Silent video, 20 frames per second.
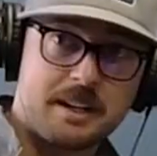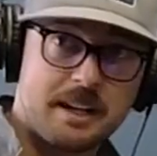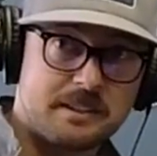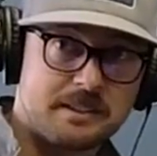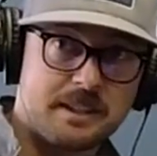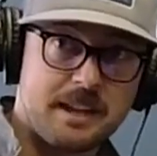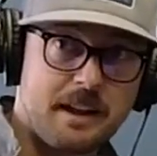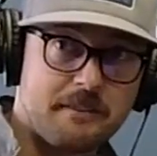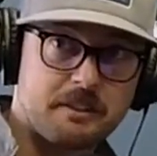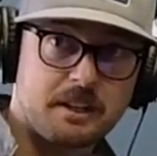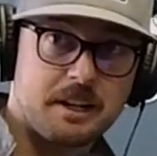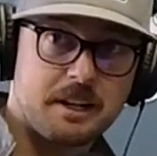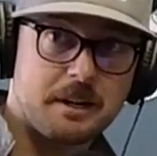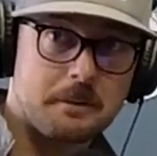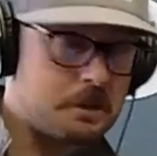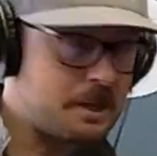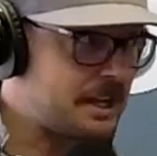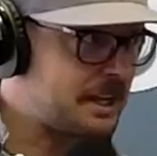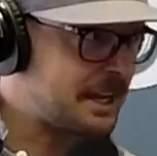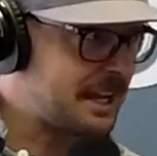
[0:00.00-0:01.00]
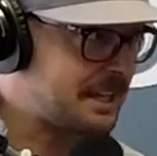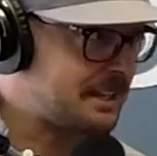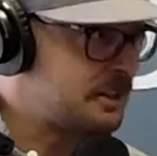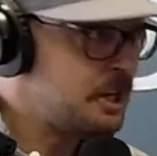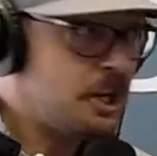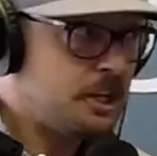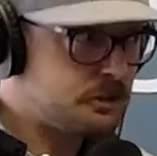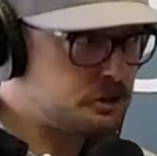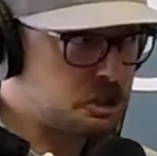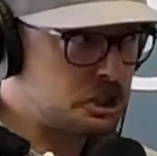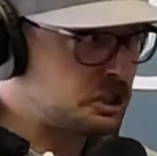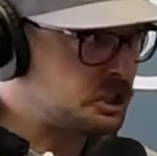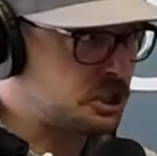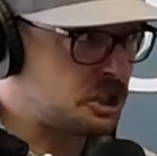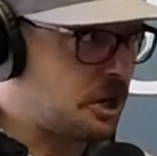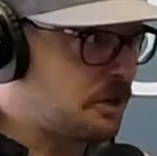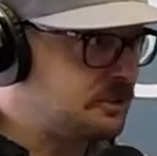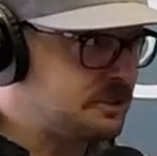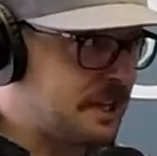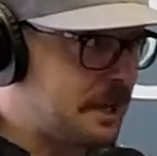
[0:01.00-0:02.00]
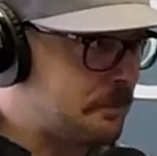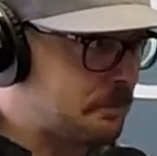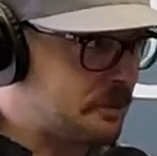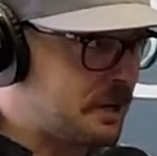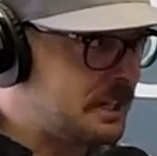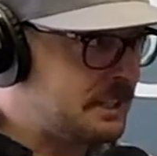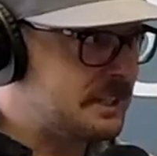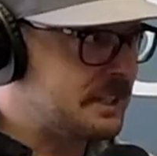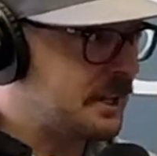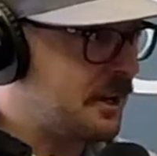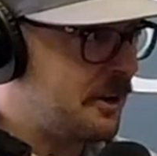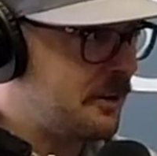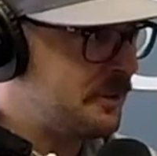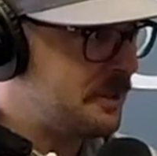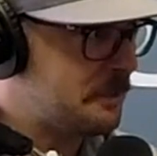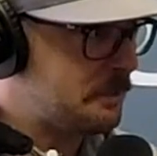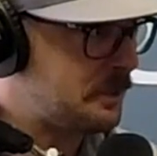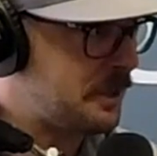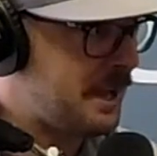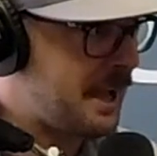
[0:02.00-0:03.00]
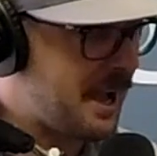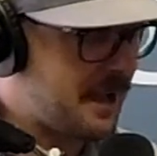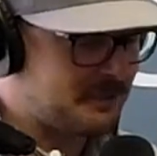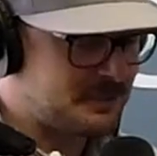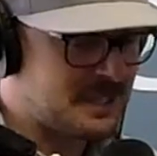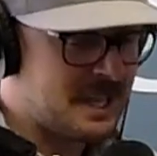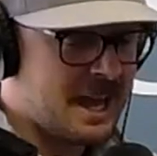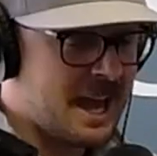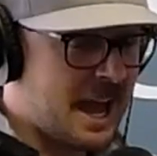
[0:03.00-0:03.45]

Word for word: is he ever going to play again? Just shows up ready to go in the playoffs.